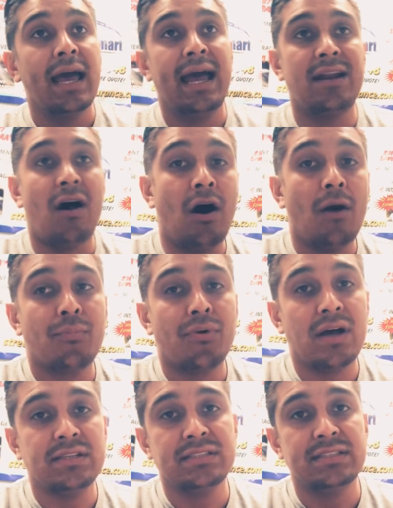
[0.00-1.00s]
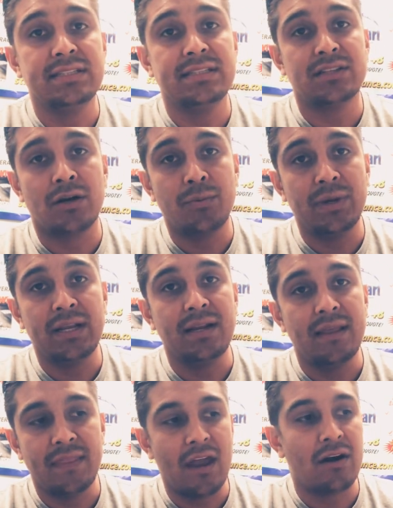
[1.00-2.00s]
and all processes are
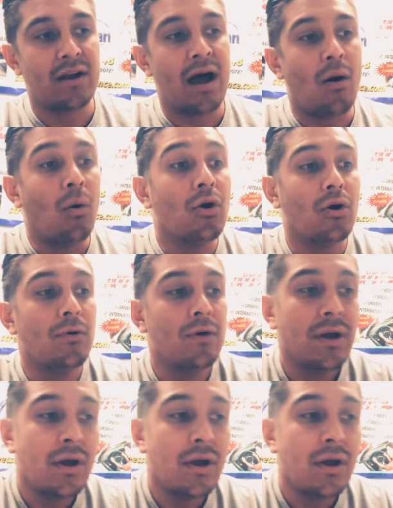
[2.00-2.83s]
written. They are not oral.